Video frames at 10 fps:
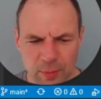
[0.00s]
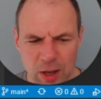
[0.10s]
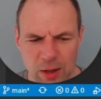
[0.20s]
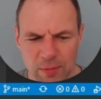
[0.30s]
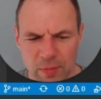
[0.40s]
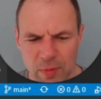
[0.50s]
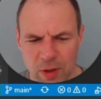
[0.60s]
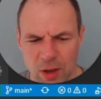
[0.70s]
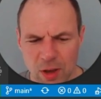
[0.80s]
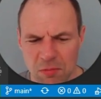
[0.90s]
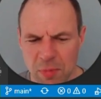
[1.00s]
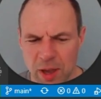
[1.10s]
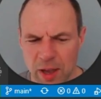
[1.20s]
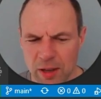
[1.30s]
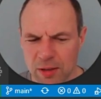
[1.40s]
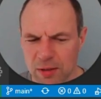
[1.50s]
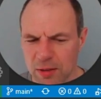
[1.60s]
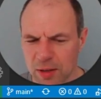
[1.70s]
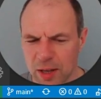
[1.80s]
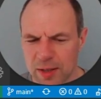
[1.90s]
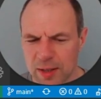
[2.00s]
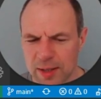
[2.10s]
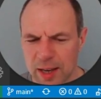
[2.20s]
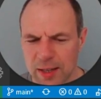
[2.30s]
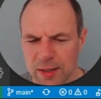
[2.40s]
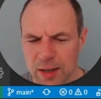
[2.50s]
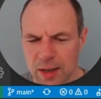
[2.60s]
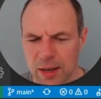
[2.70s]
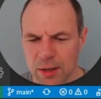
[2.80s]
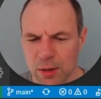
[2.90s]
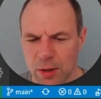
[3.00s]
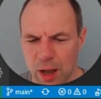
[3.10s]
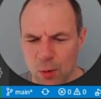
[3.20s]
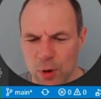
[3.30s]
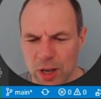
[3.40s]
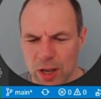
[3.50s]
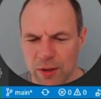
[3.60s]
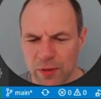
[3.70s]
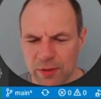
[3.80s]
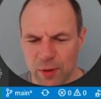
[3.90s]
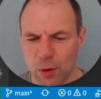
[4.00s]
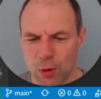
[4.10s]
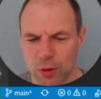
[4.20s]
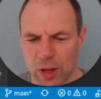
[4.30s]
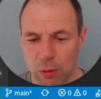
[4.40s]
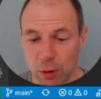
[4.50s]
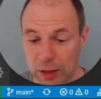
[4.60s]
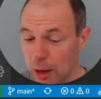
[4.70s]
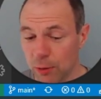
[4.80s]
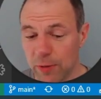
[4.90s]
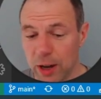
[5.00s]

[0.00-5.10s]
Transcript: Okay, and it's success. So now we have invoked our cloud